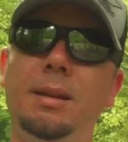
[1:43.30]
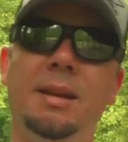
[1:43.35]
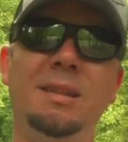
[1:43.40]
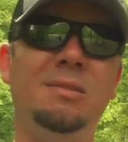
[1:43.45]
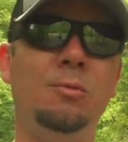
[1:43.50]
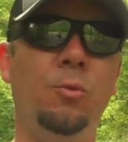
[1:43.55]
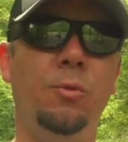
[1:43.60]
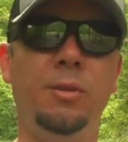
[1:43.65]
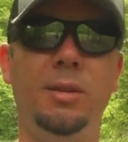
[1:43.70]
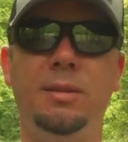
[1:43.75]
And
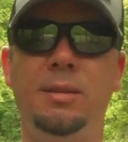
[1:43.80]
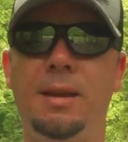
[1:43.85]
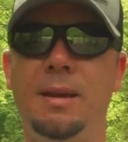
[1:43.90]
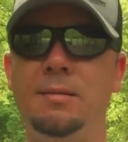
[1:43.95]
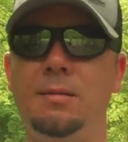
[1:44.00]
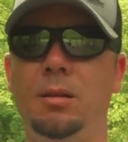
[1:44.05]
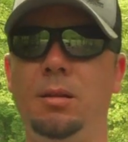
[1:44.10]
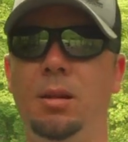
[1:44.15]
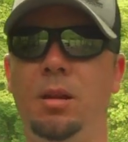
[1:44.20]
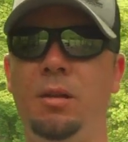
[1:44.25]
that's one of the
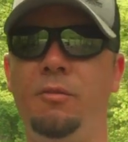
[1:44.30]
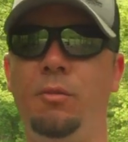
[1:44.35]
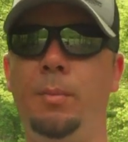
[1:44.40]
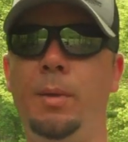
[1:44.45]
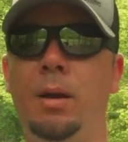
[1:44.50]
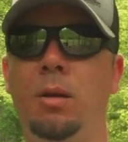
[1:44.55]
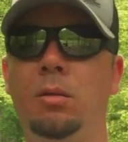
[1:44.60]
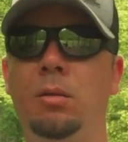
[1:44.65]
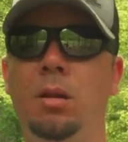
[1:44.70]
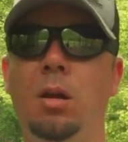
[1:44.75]
things I love
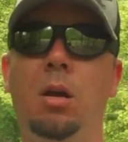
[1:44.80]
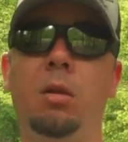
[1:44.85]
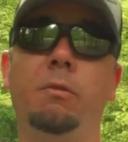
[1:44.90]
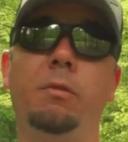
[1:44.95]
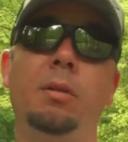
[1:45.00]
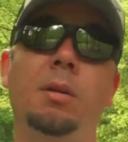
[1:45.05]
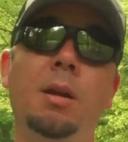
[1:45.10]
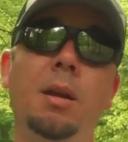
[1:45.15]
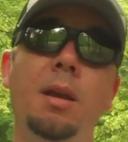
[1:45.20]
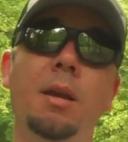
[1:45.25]
about
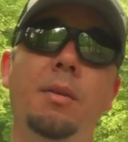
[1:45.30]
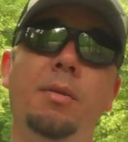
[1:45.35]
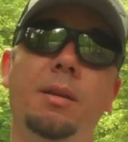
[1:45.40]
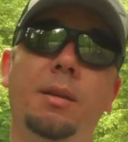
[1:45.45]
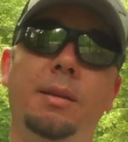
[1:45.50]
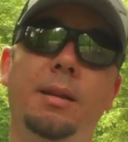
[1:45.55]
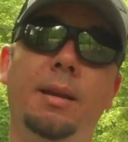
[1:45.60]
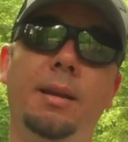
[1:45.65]
clover. The